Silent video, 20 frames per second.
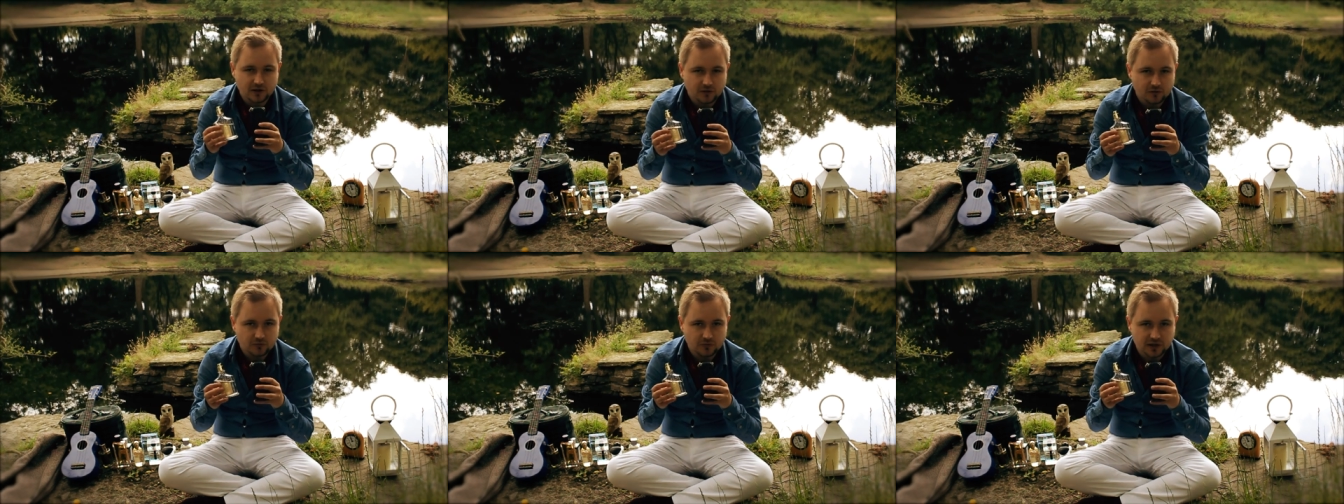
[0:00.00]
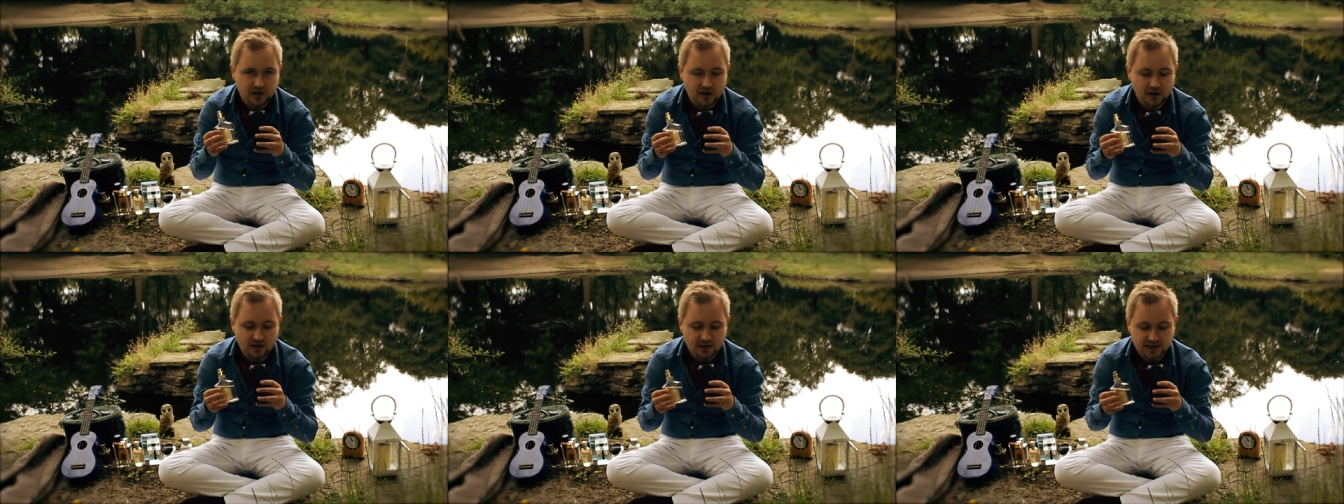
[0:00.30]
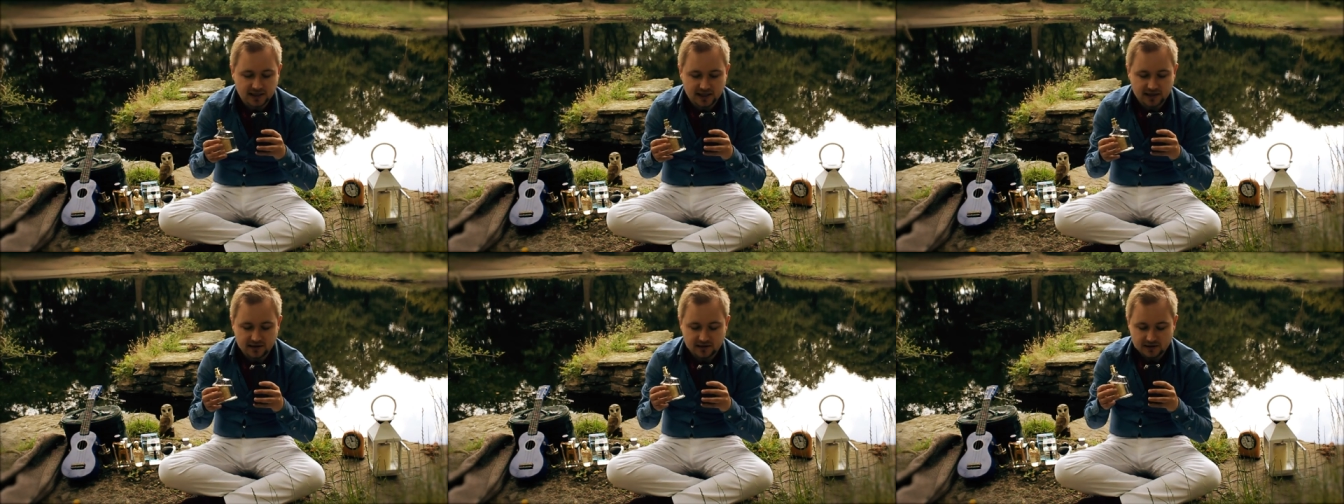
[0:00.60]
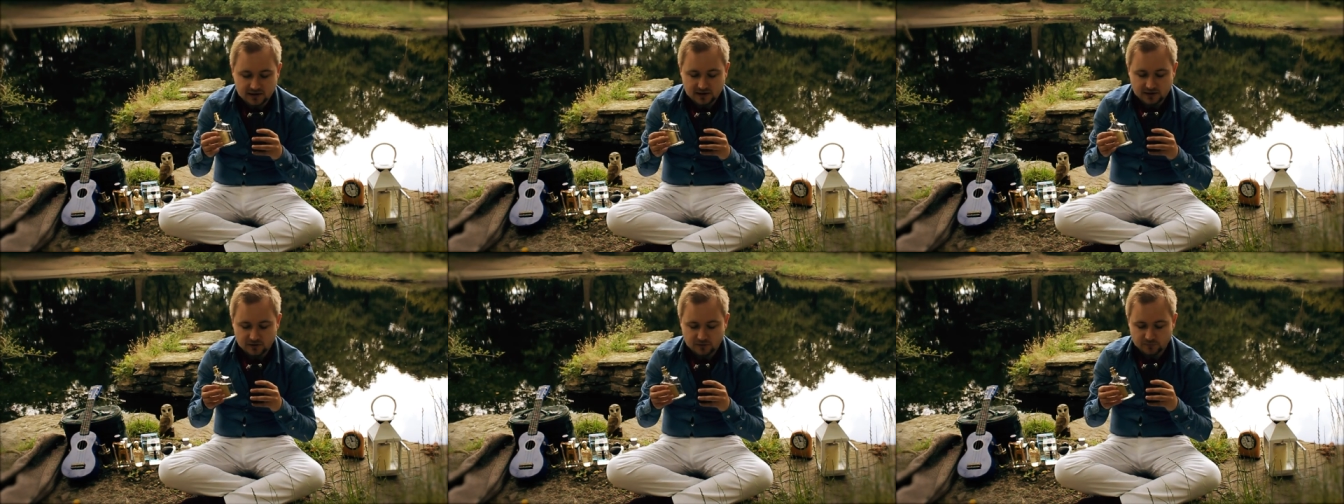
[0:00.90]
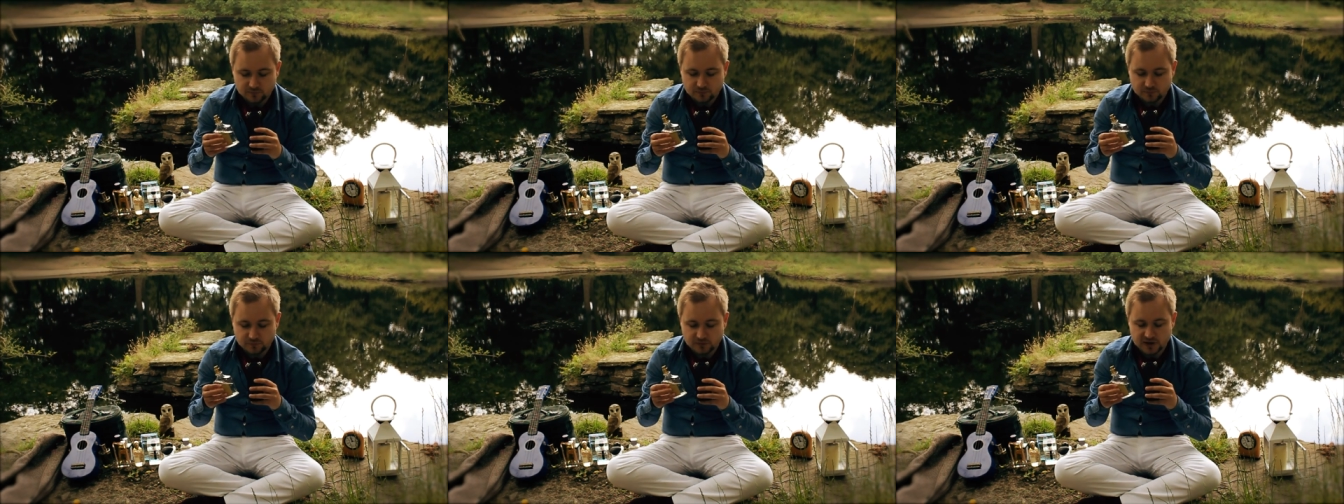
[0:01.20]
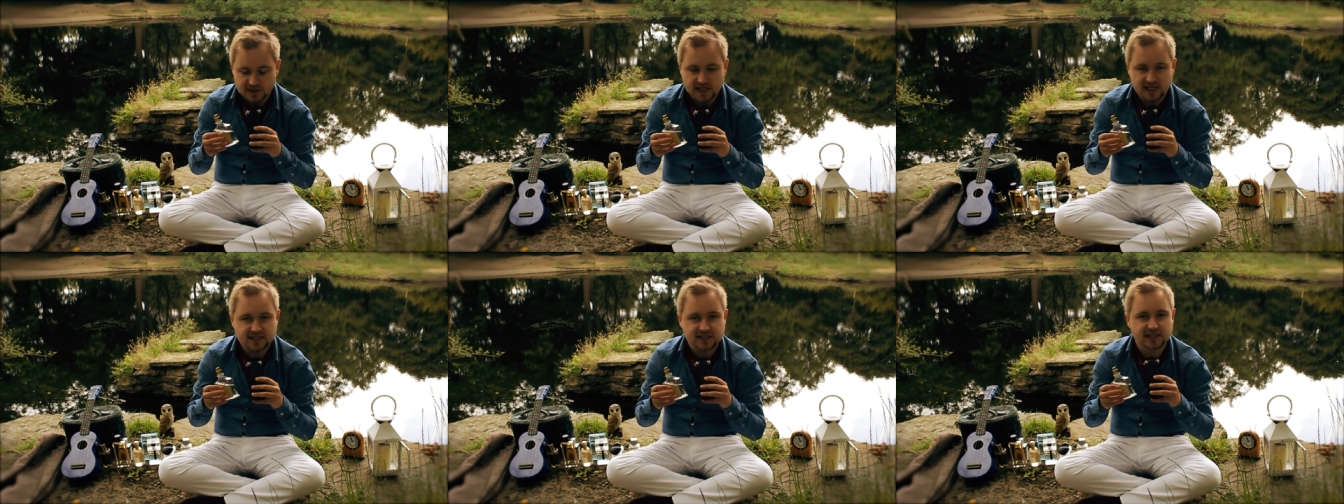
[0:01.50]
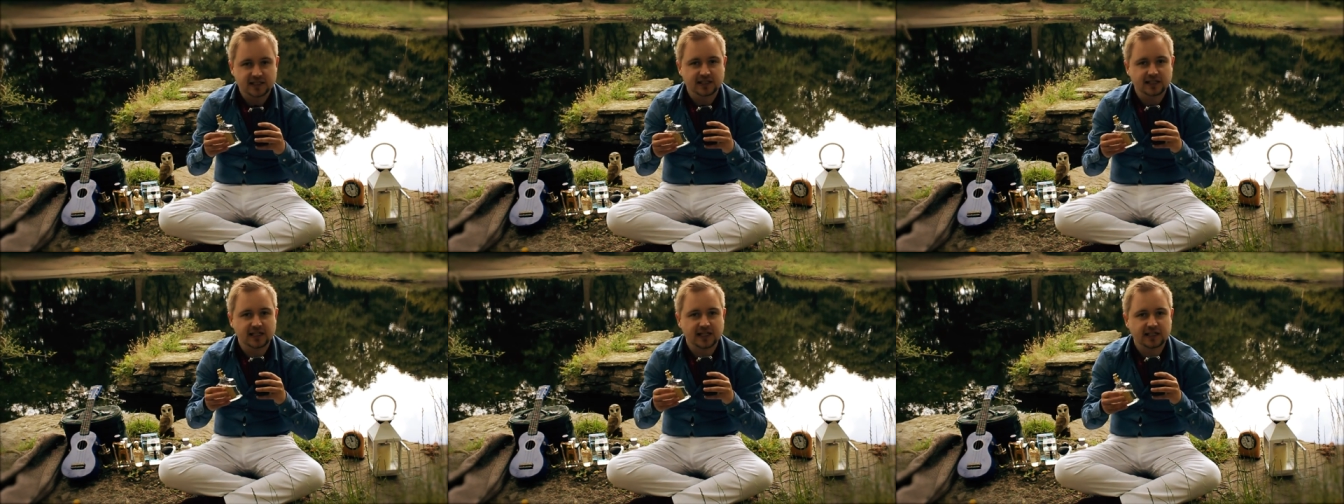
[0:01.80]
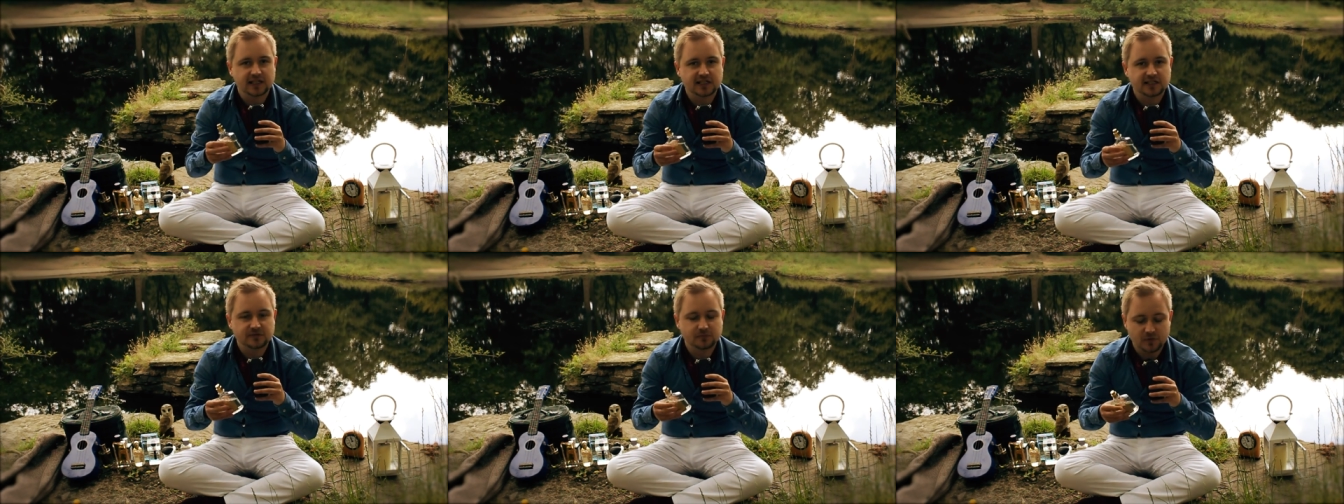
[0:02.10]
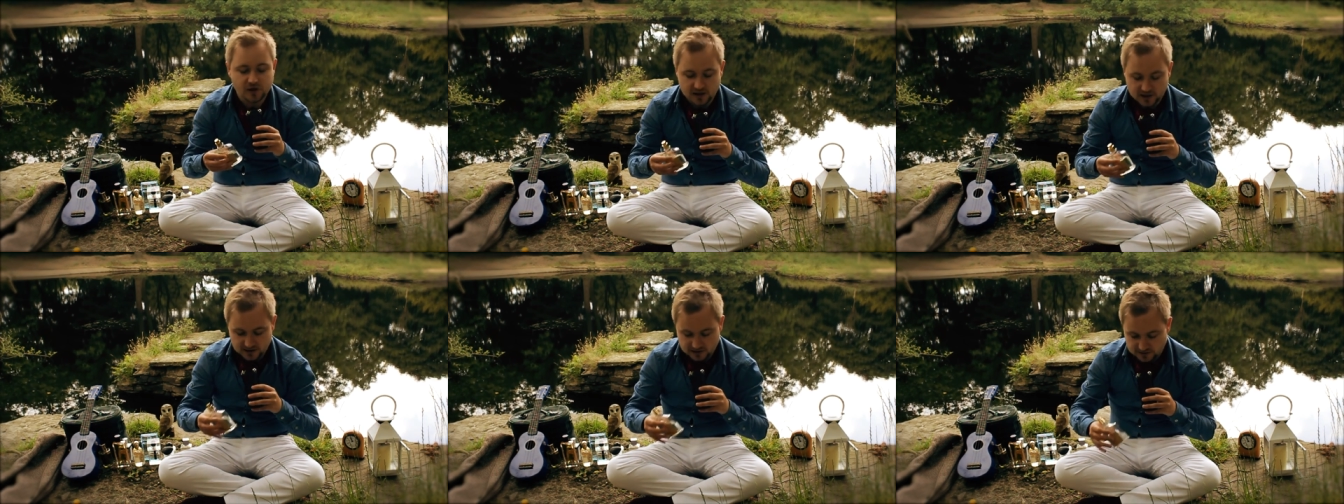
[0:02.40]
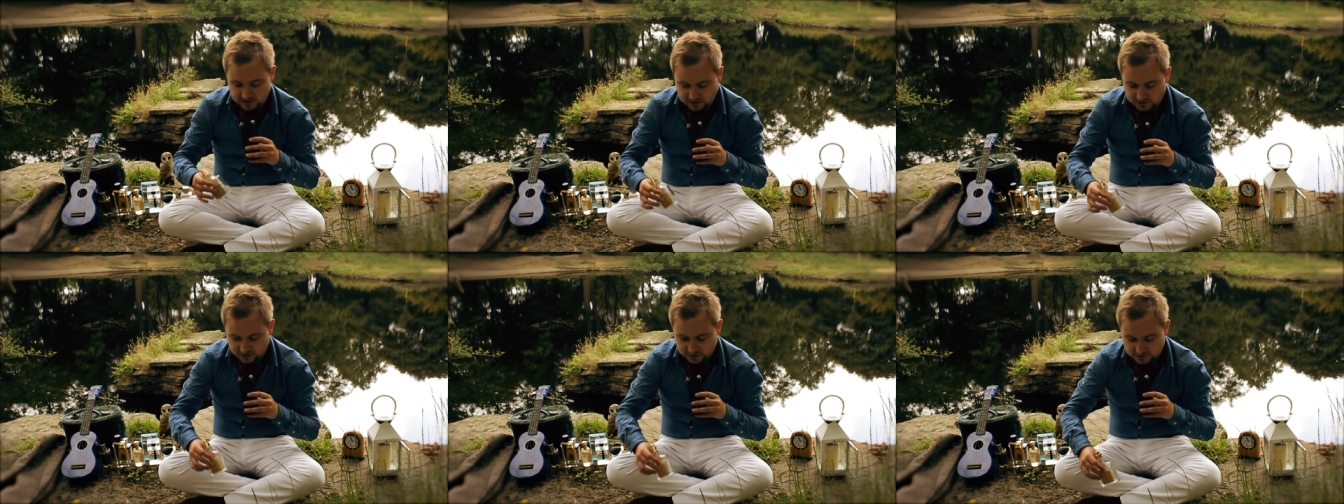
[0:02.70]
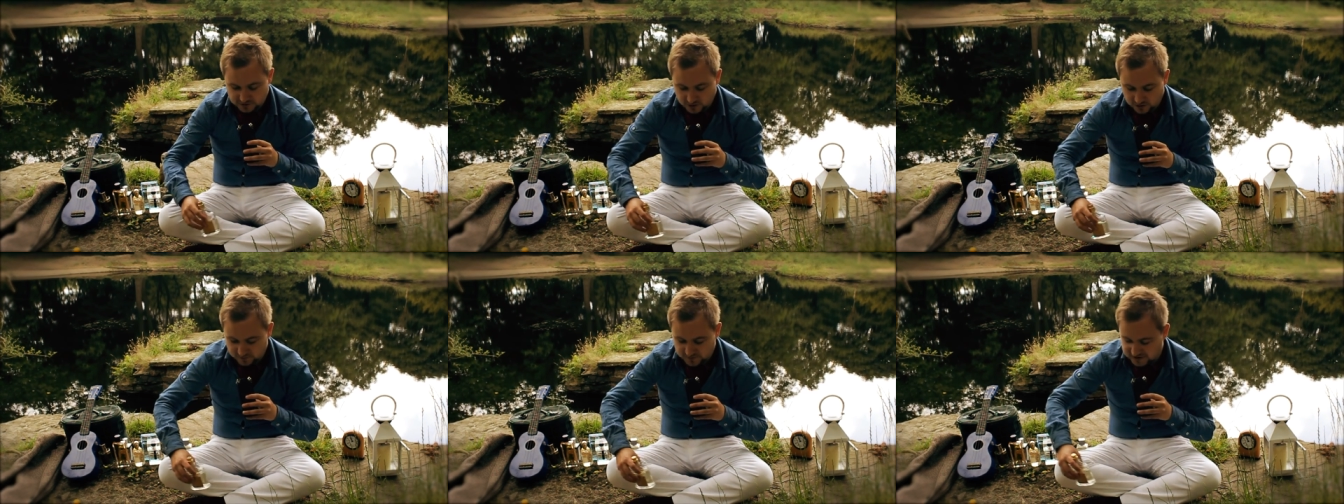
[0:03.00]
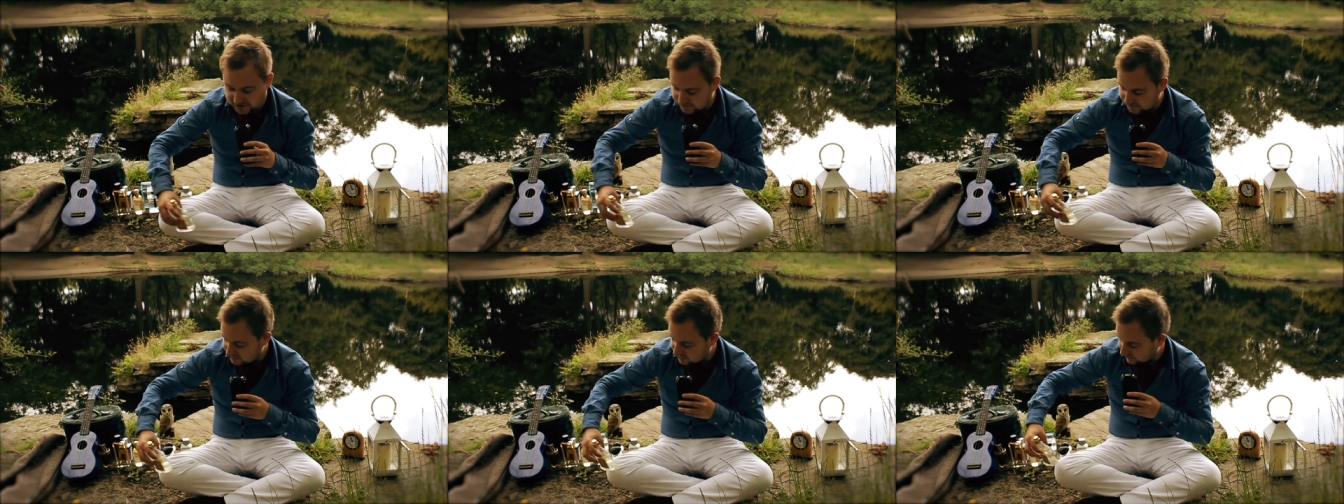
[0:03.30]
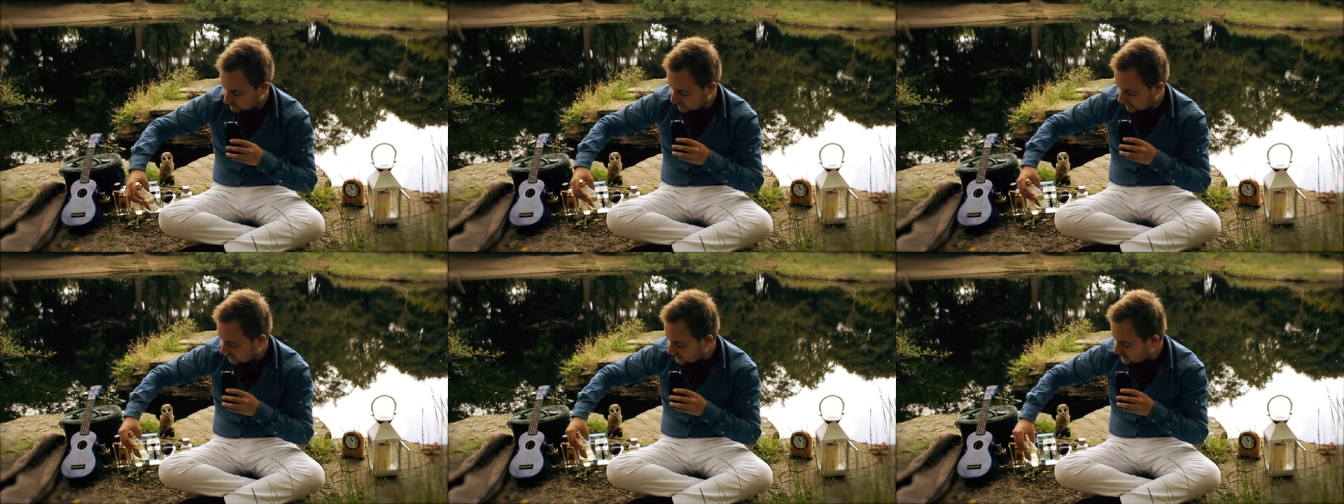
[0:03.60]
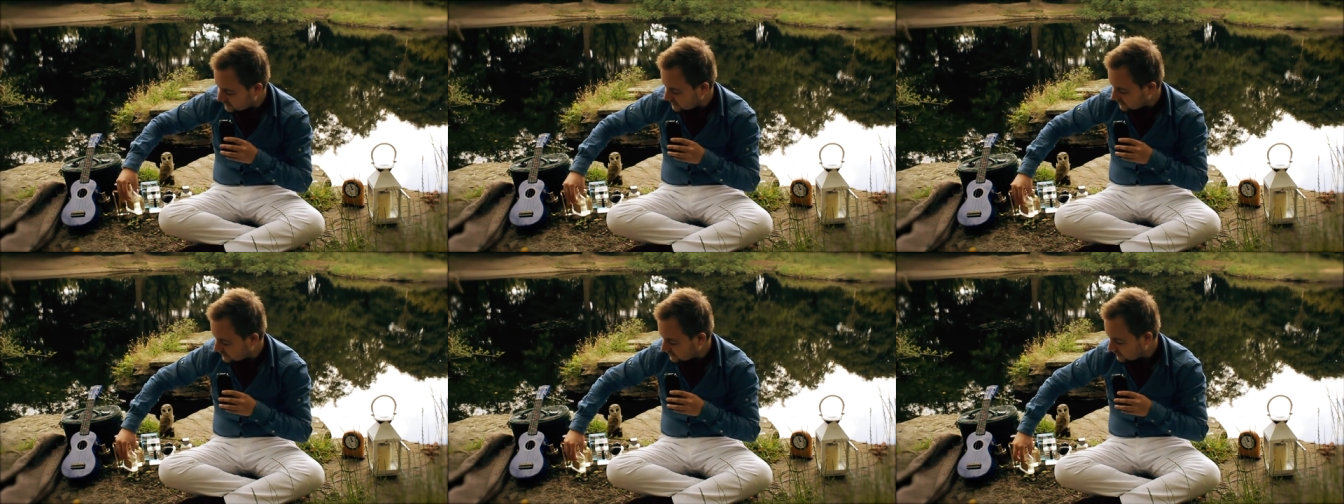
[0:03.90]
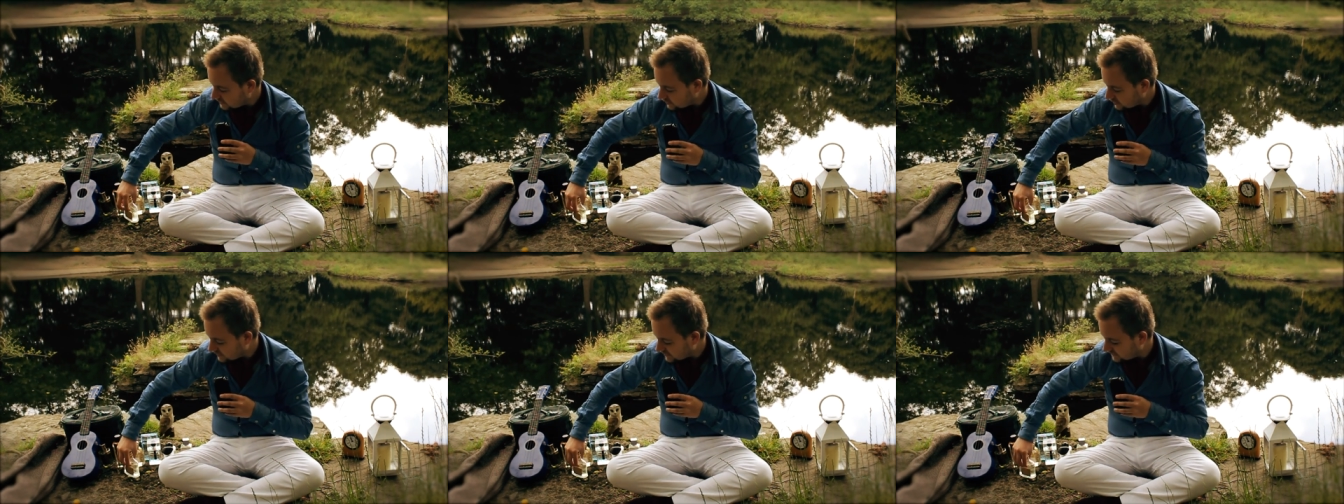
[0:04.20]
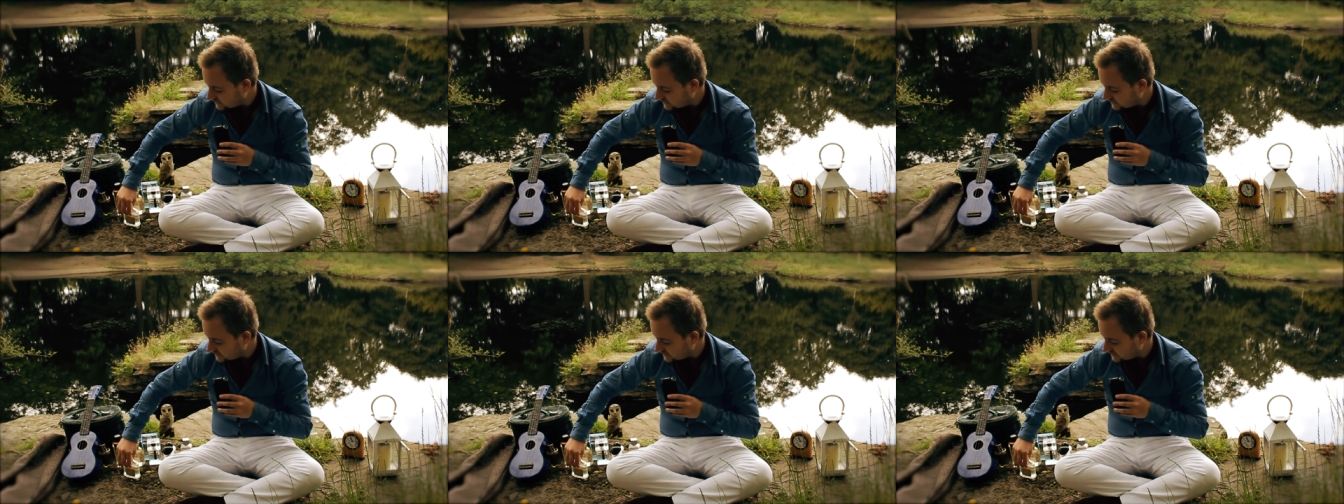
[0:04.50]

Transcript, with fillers: regarding it. But that's it. That is my top 10 summer list of